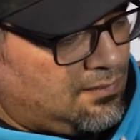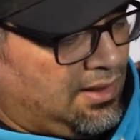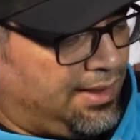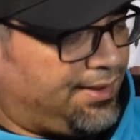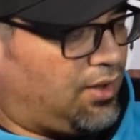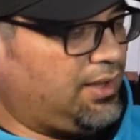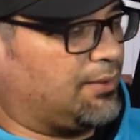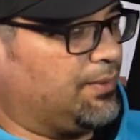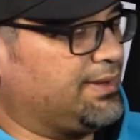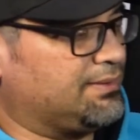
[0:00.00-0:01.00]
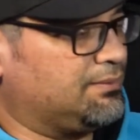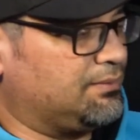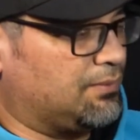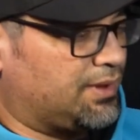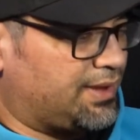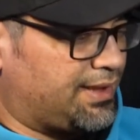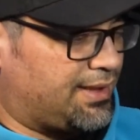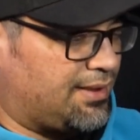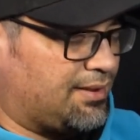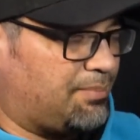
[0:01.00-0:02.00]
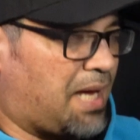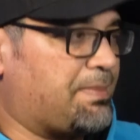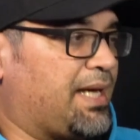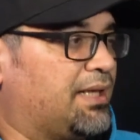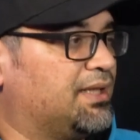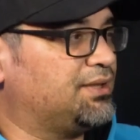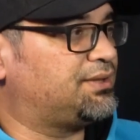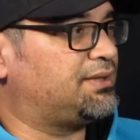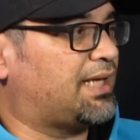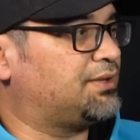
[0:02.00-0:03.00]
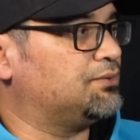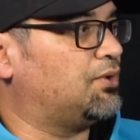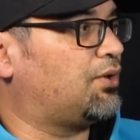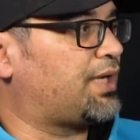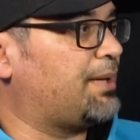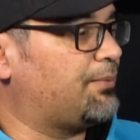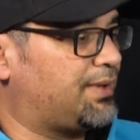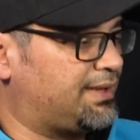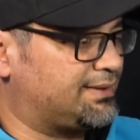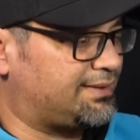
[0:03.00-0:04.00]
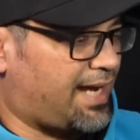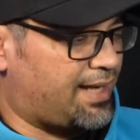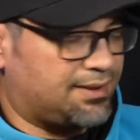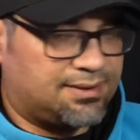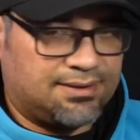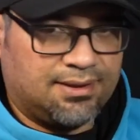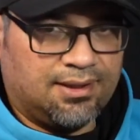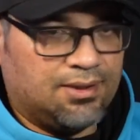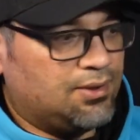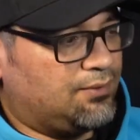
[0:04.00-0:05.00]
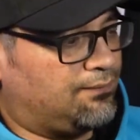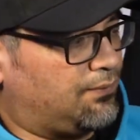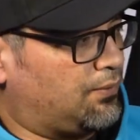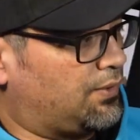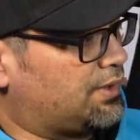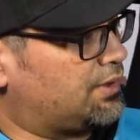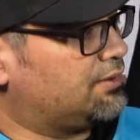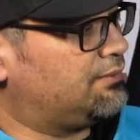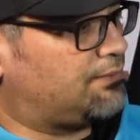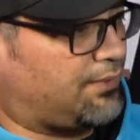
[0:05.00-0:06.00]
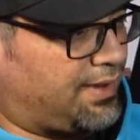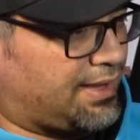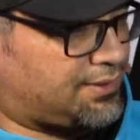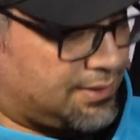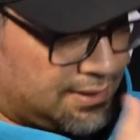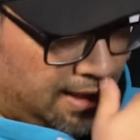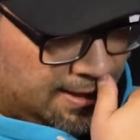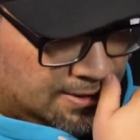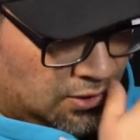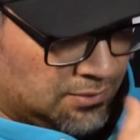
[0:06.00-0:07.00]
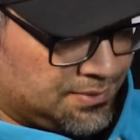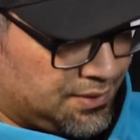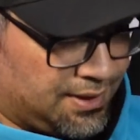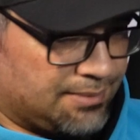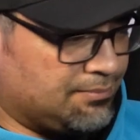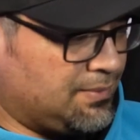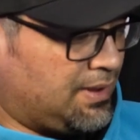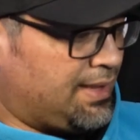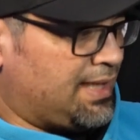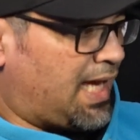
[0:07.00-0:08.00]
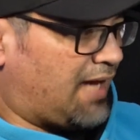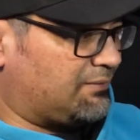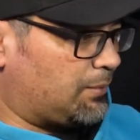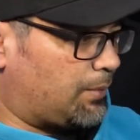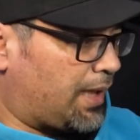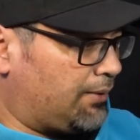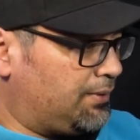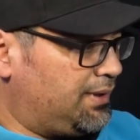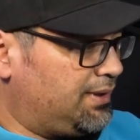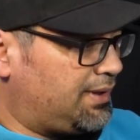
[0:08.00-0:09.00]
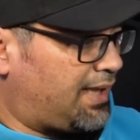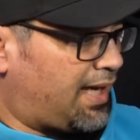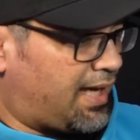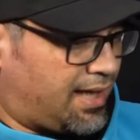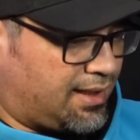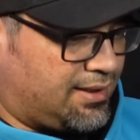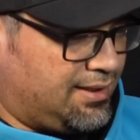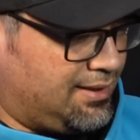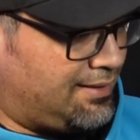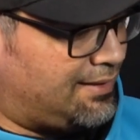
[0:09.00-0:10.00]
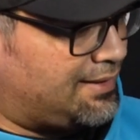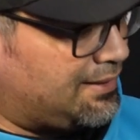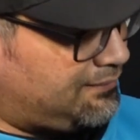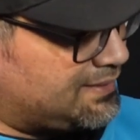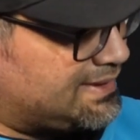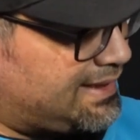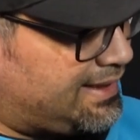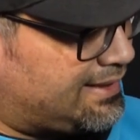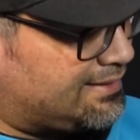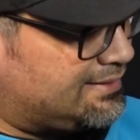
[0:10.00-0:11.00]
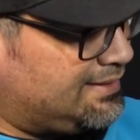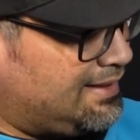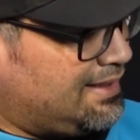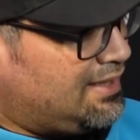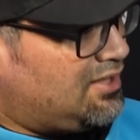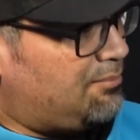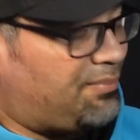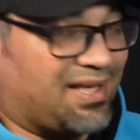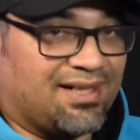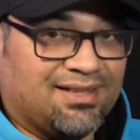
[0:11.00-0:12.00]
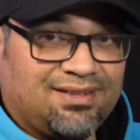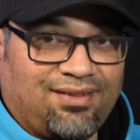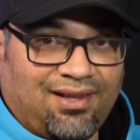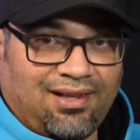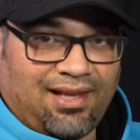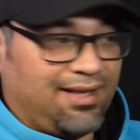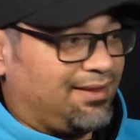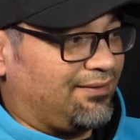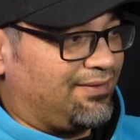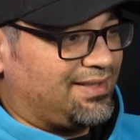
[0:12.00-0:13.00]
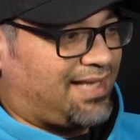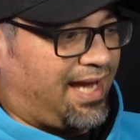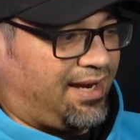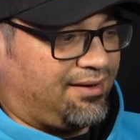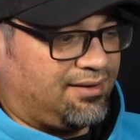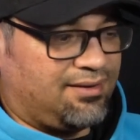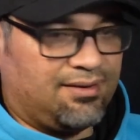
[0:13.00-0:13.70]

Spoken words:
the Harley Quinn one and the Batman Hush statue all came with these stands for the extra head sculpt, so you can have them around. And the difference is, because of the length of this hair,